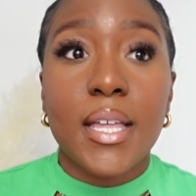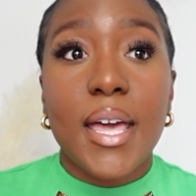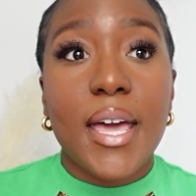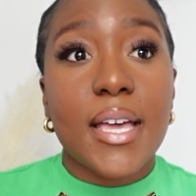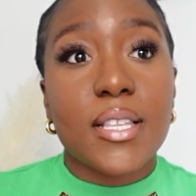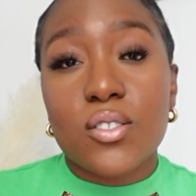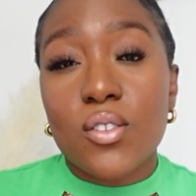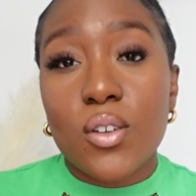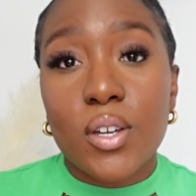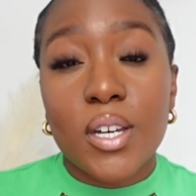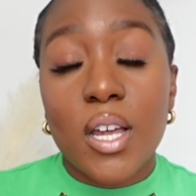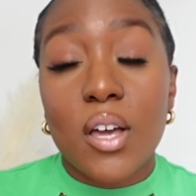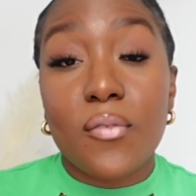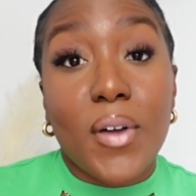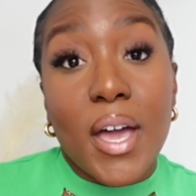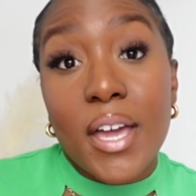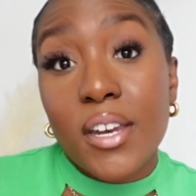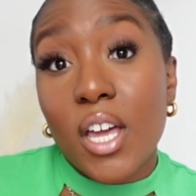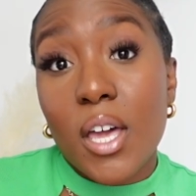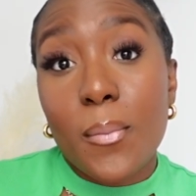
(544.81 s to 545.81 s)
It's not enough.
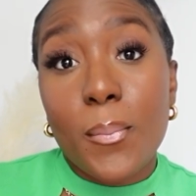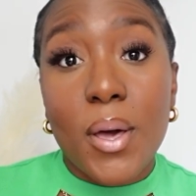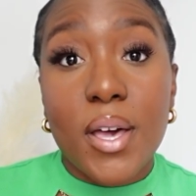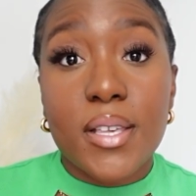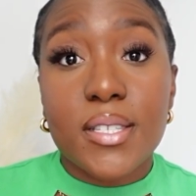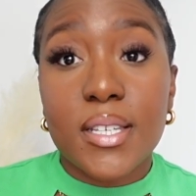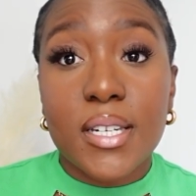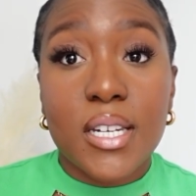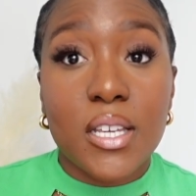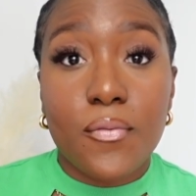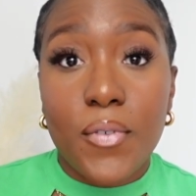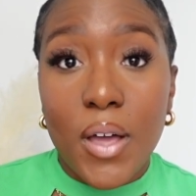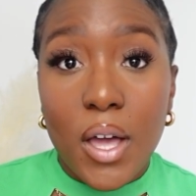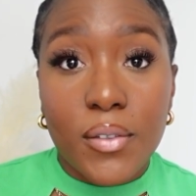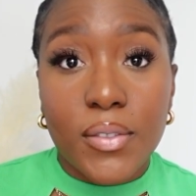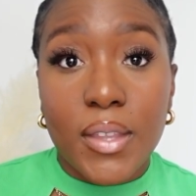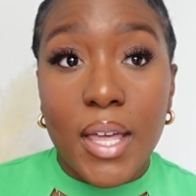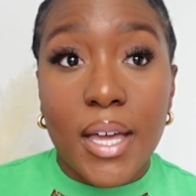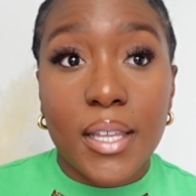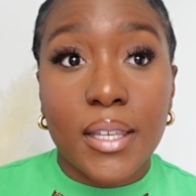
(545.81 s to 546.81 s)
And I personally
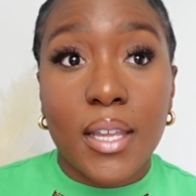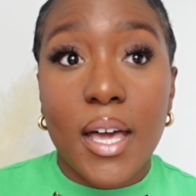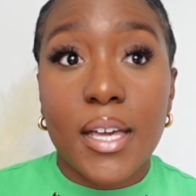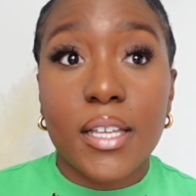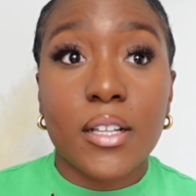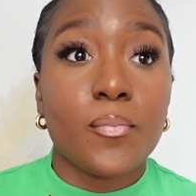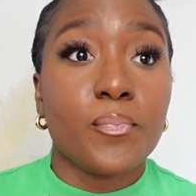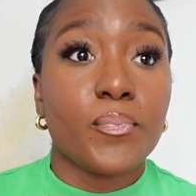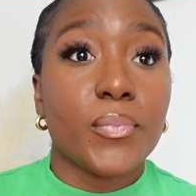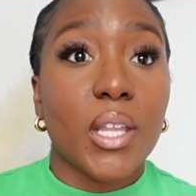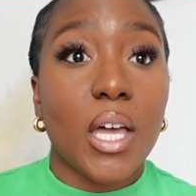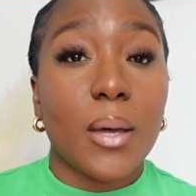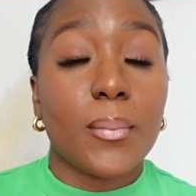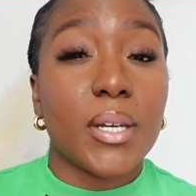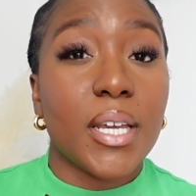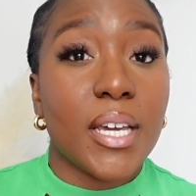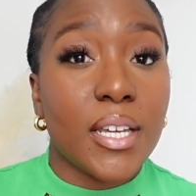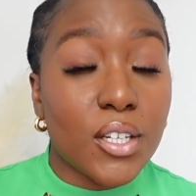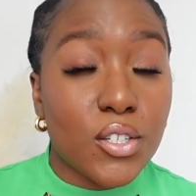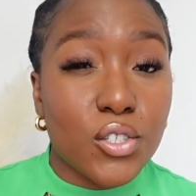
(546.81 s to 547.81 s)
felt that. Like, I've been
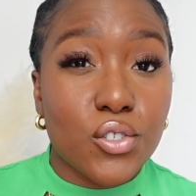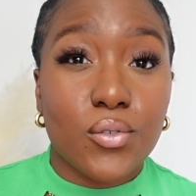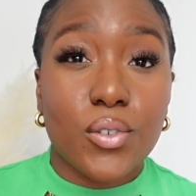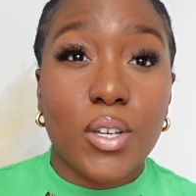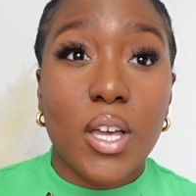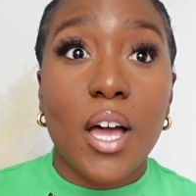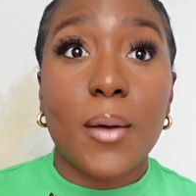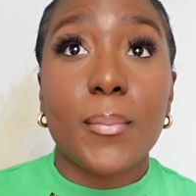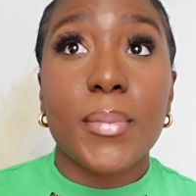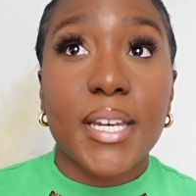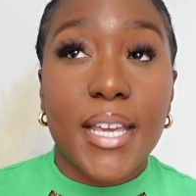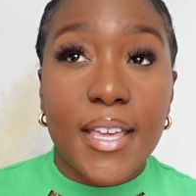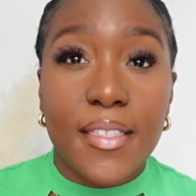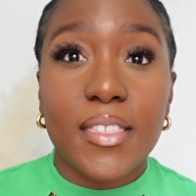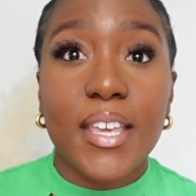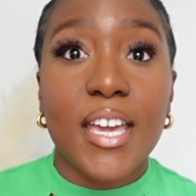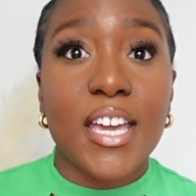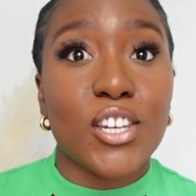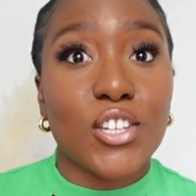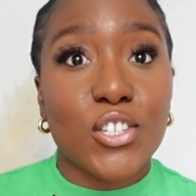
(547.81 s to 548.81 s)
in
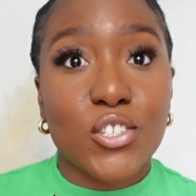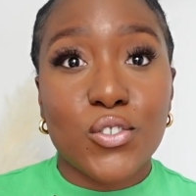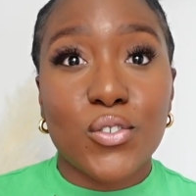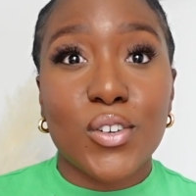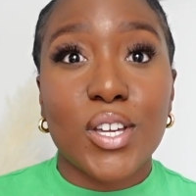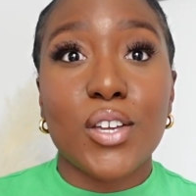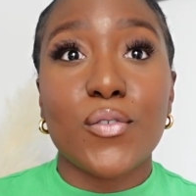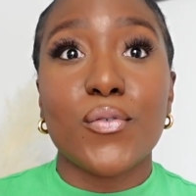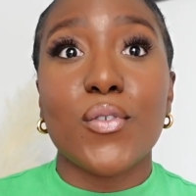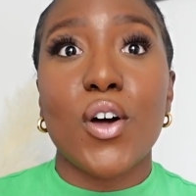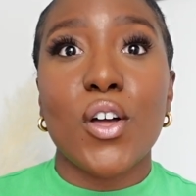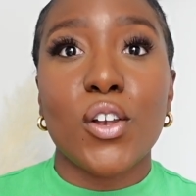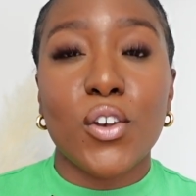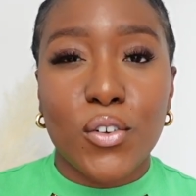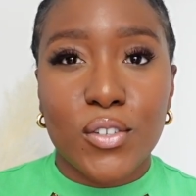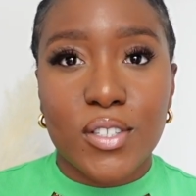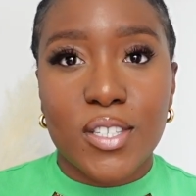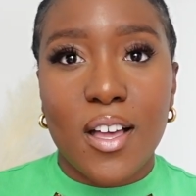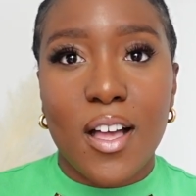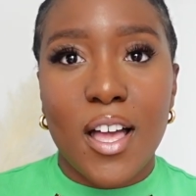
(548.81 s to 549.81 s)
the industry for a
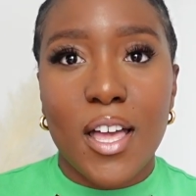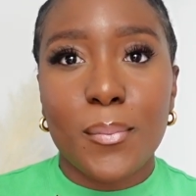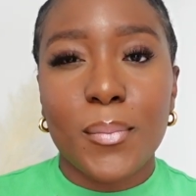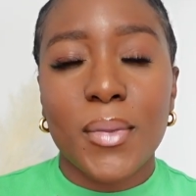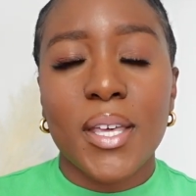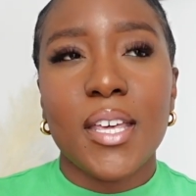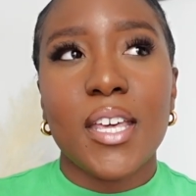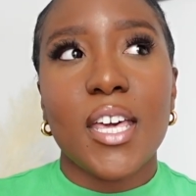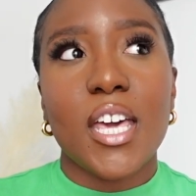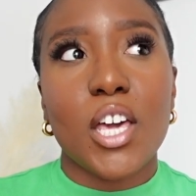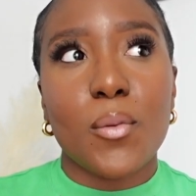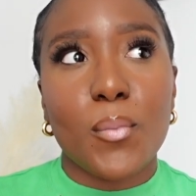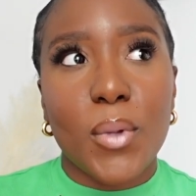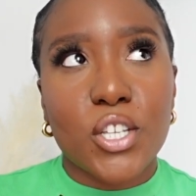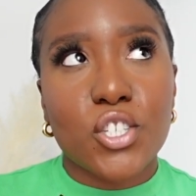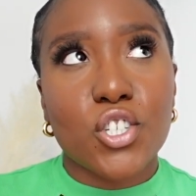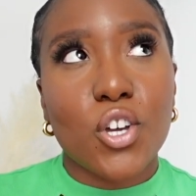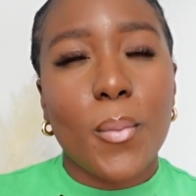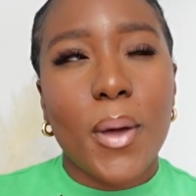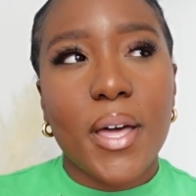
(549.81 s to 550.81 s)
long time. In my
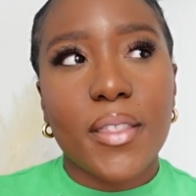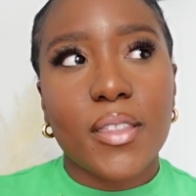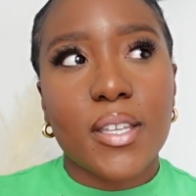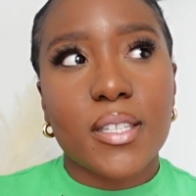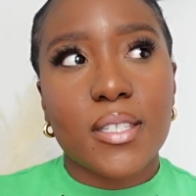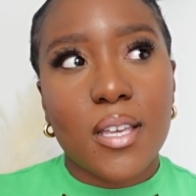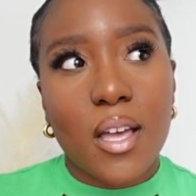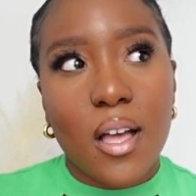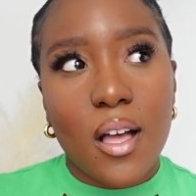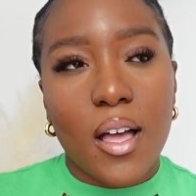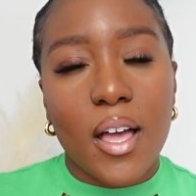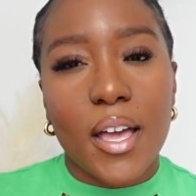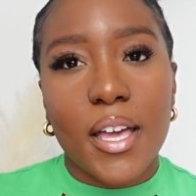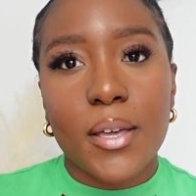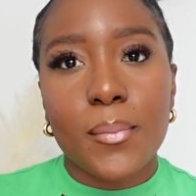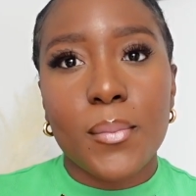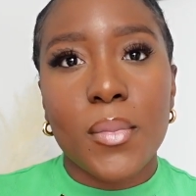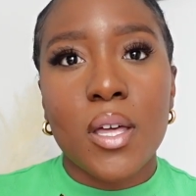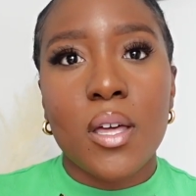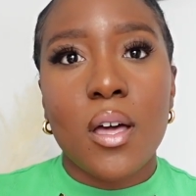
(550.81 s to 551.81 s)
job at the
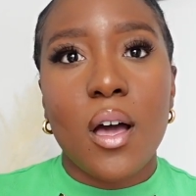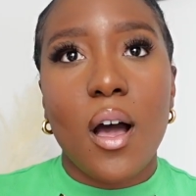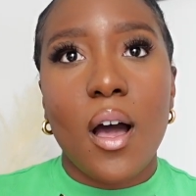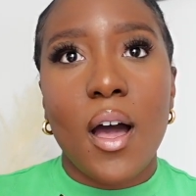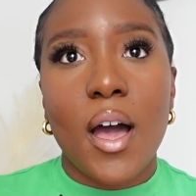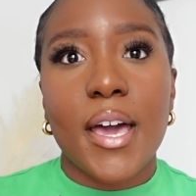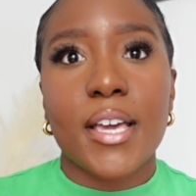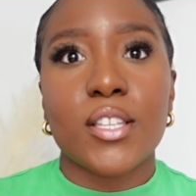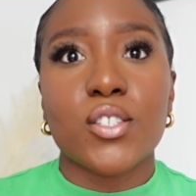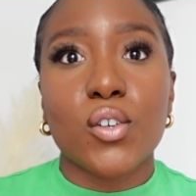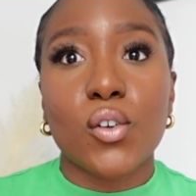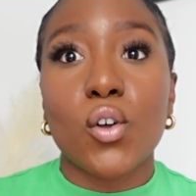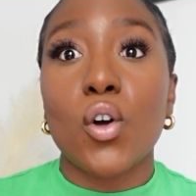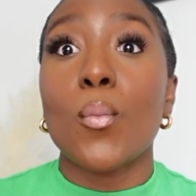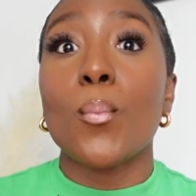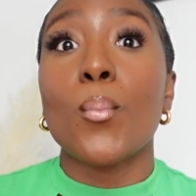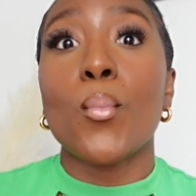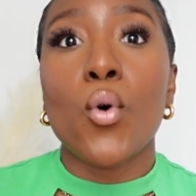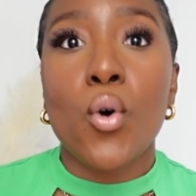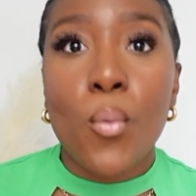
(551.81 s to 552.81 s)
time, I took on
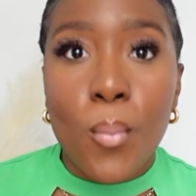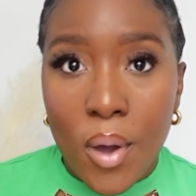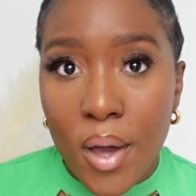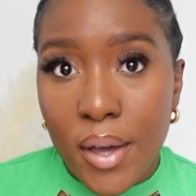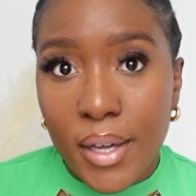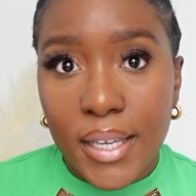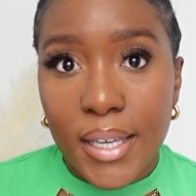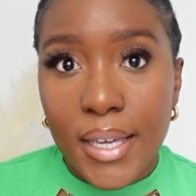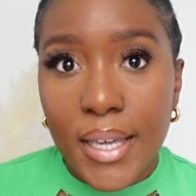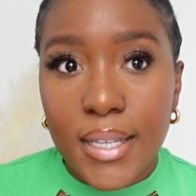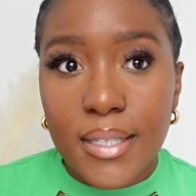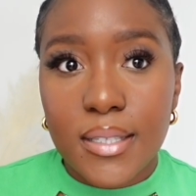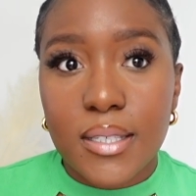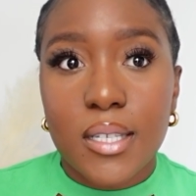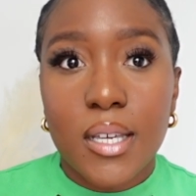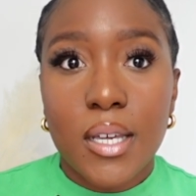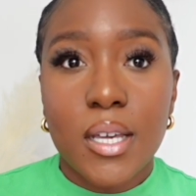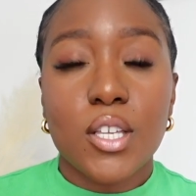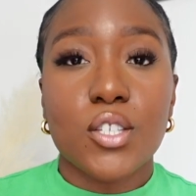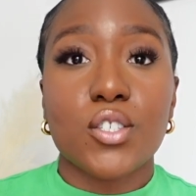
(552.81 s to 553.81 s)
more
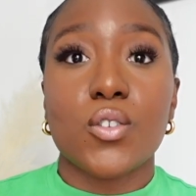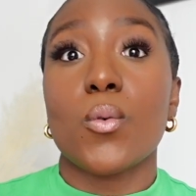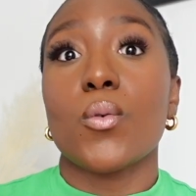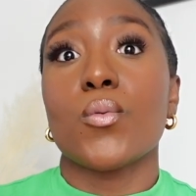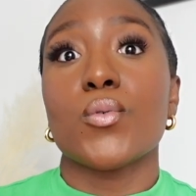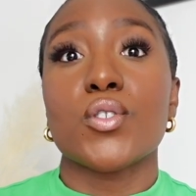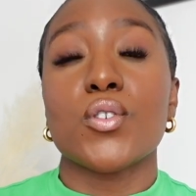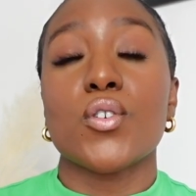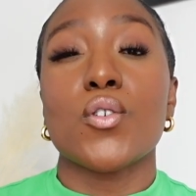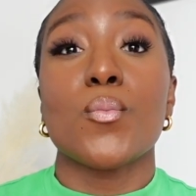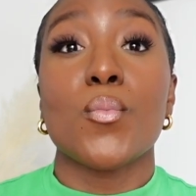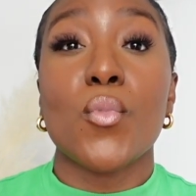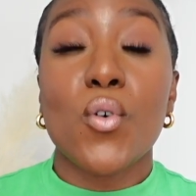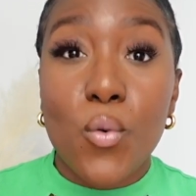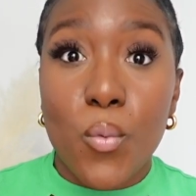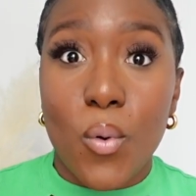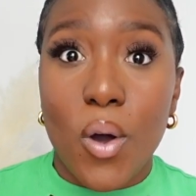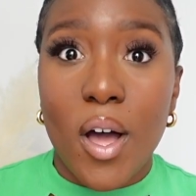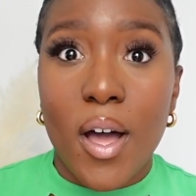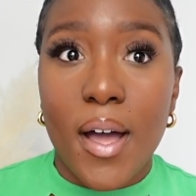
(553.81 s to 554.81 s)
markets, so I was doing more
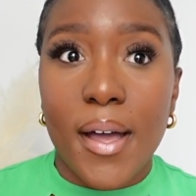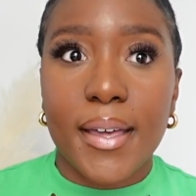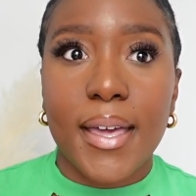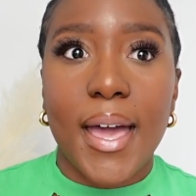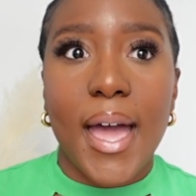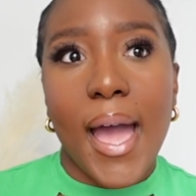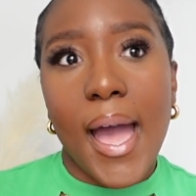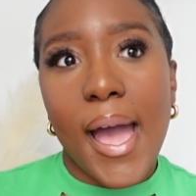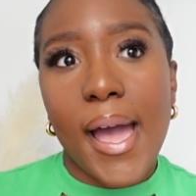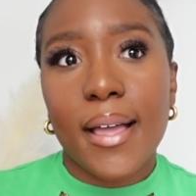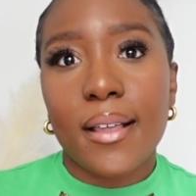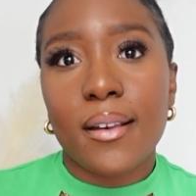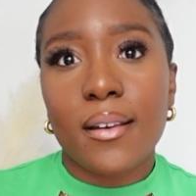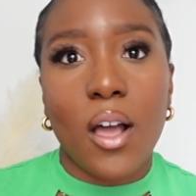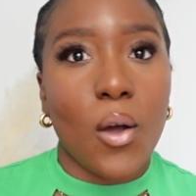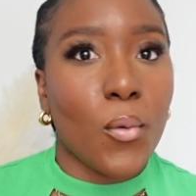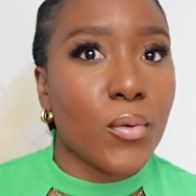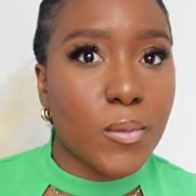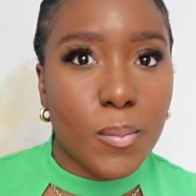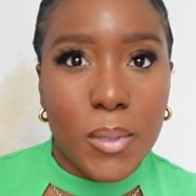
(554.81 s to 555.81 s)
work, and
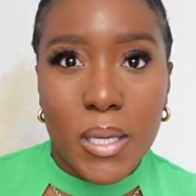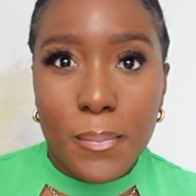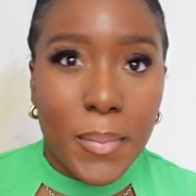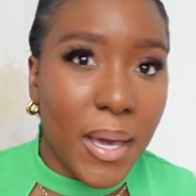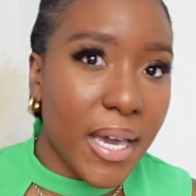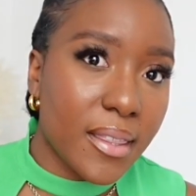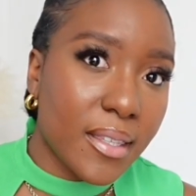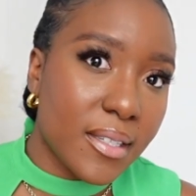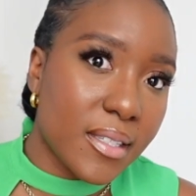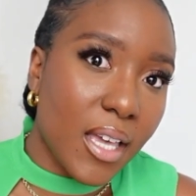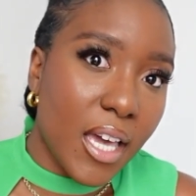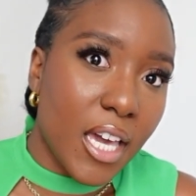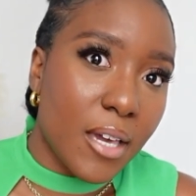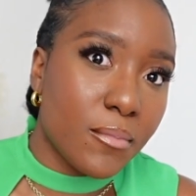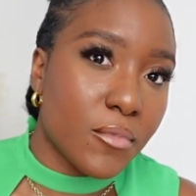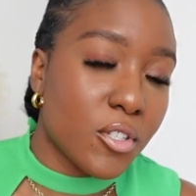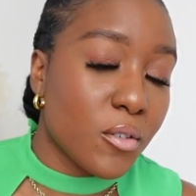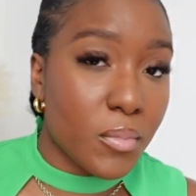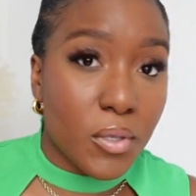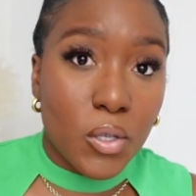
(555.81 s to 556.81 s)
I was being paid the same,
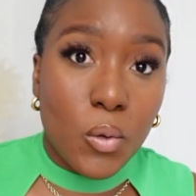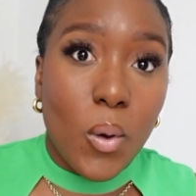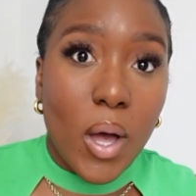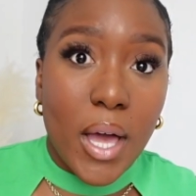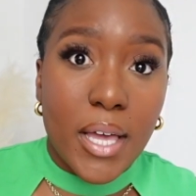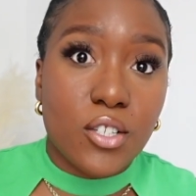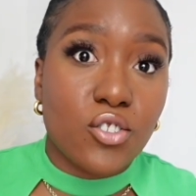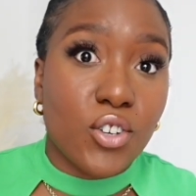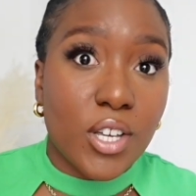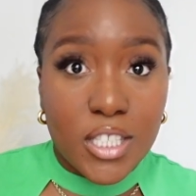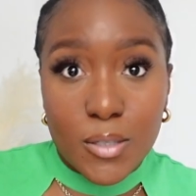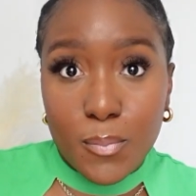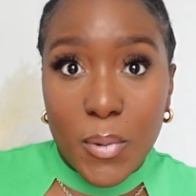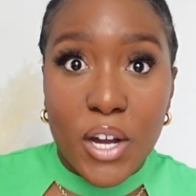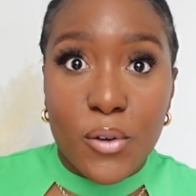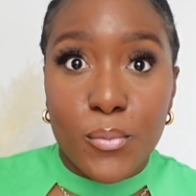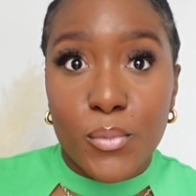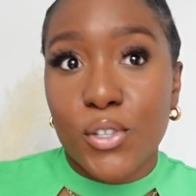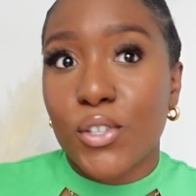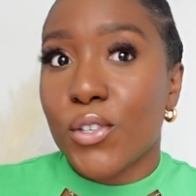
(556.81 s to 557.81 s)
to be quite
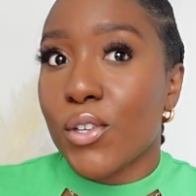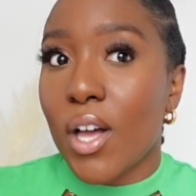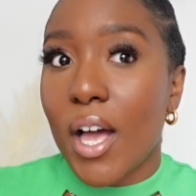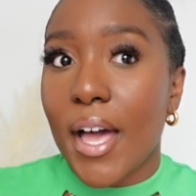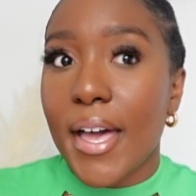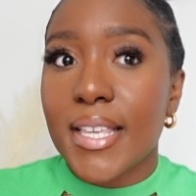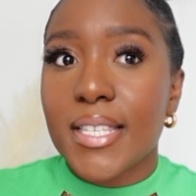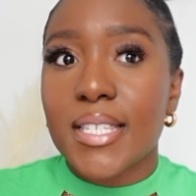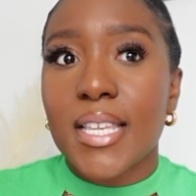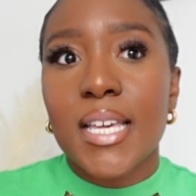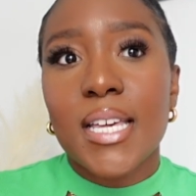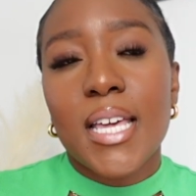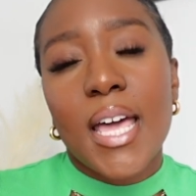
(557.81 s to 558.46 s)
transparent with you guys.